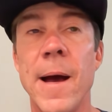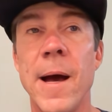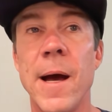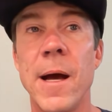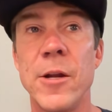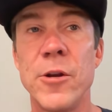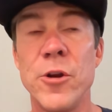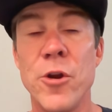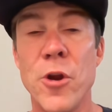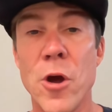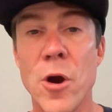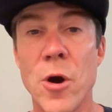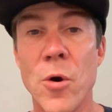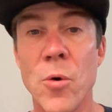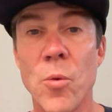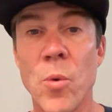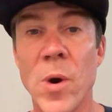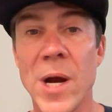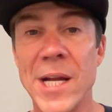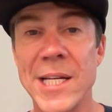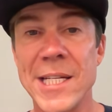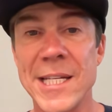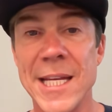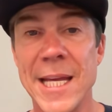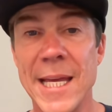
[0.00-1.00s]
know
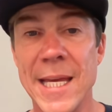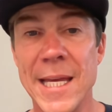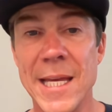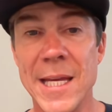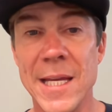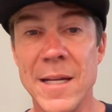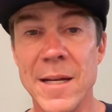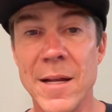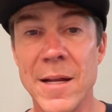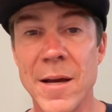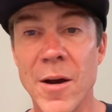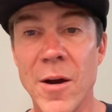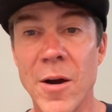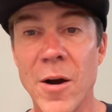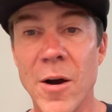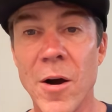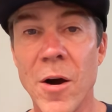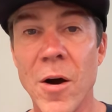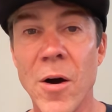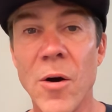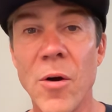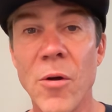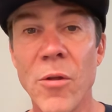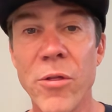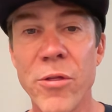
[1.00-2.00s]
what to eat
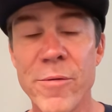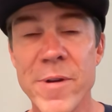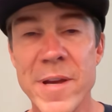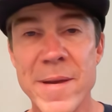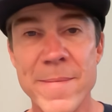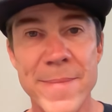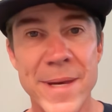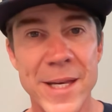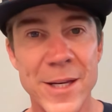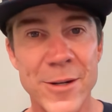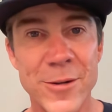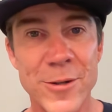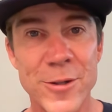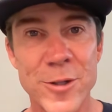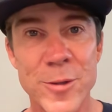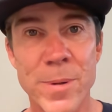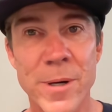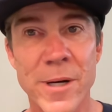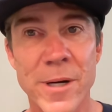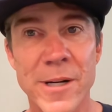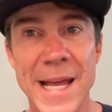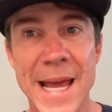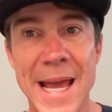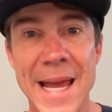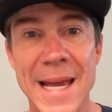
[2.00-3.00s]
all three meals
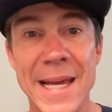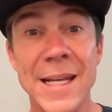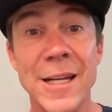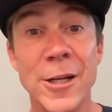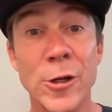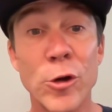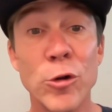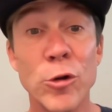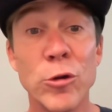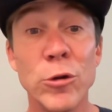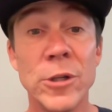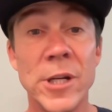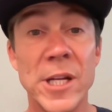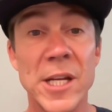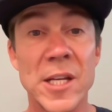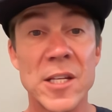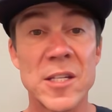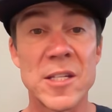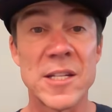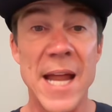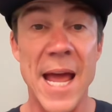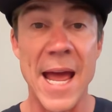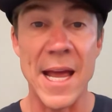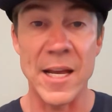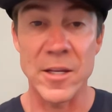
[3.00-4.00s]
per day, including
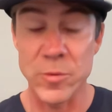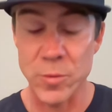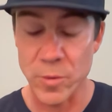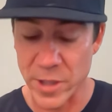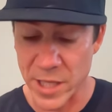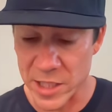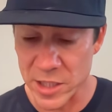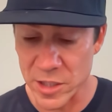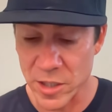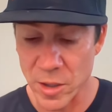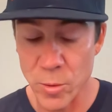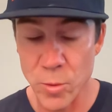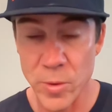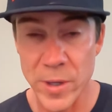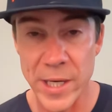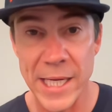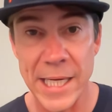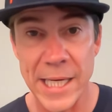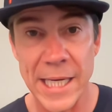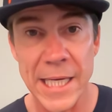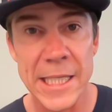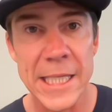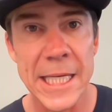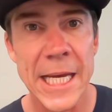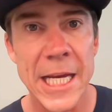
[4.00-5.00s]
snacks? Well, that's our
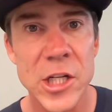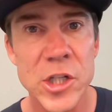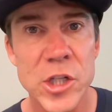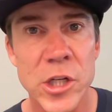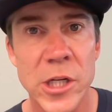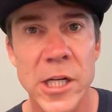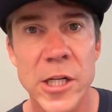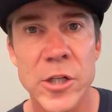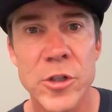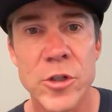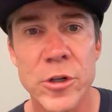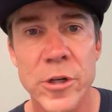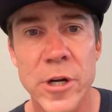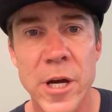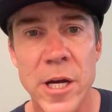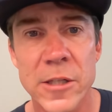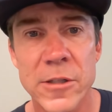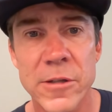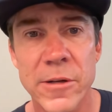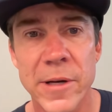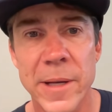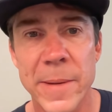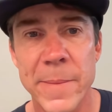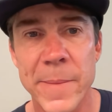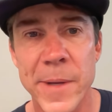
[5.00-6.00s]
winning in the kitchen
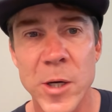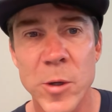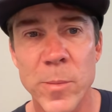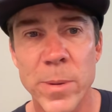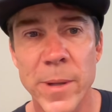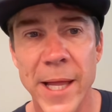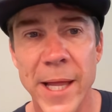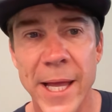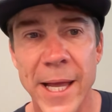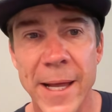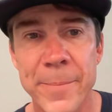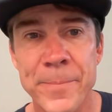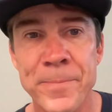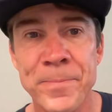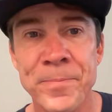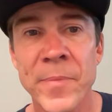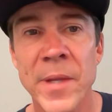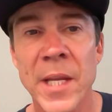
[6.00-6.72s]
introductory meal plan.